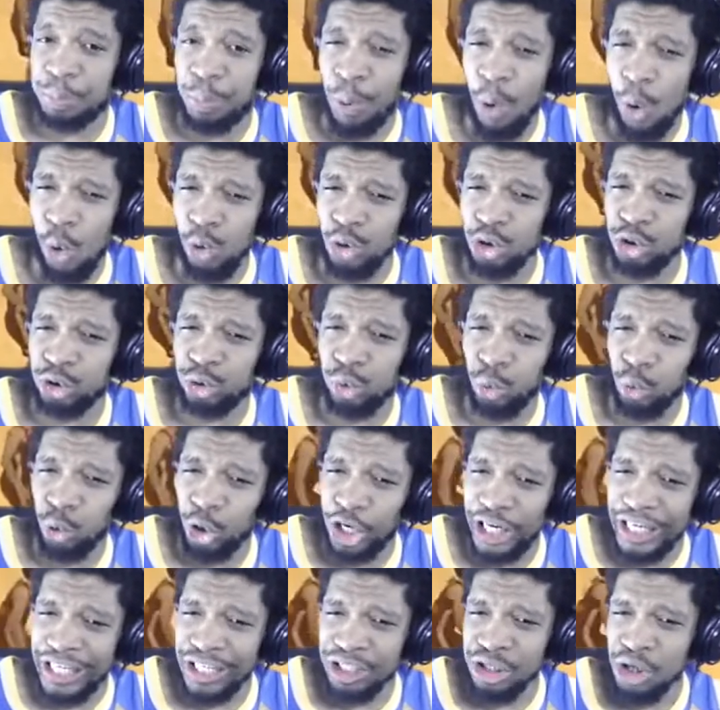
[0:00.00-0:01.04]
pulled a
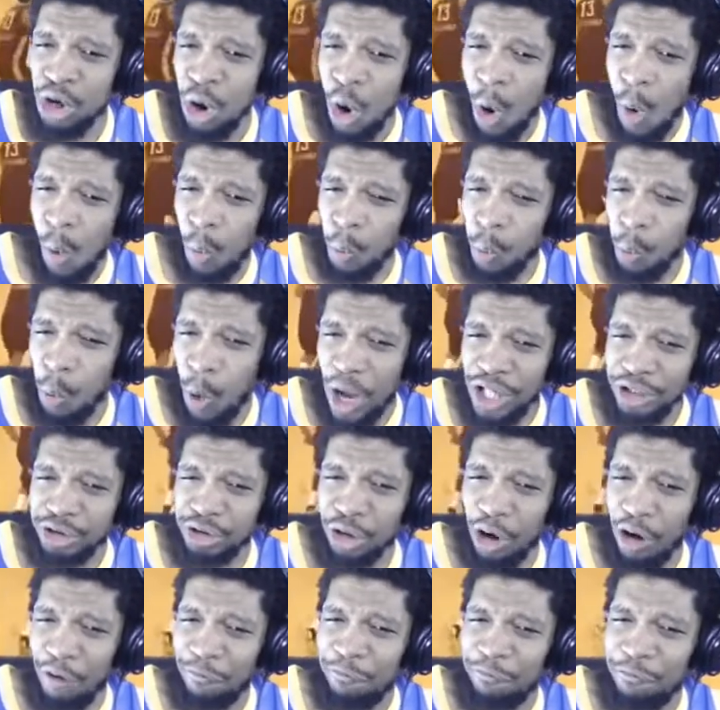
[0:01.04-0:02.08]
three? What
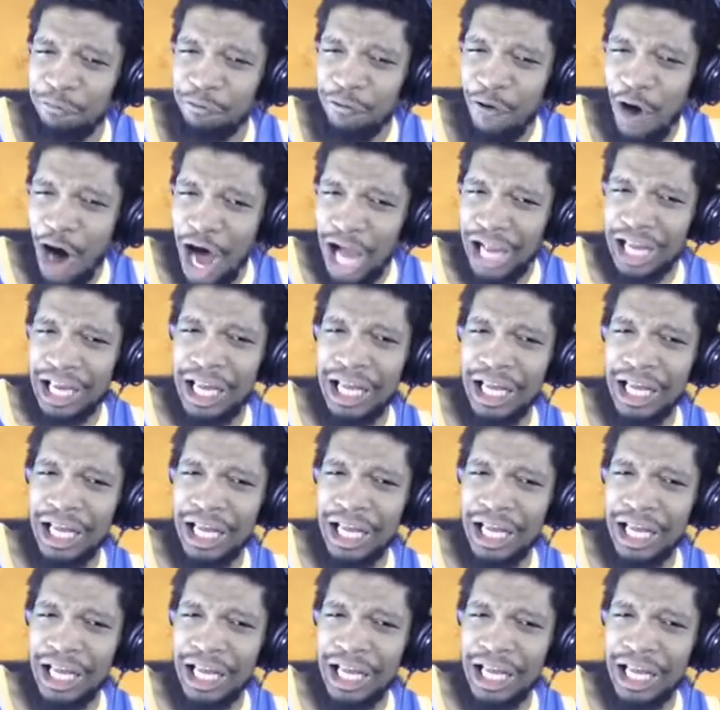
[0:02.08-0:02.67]
the fuck?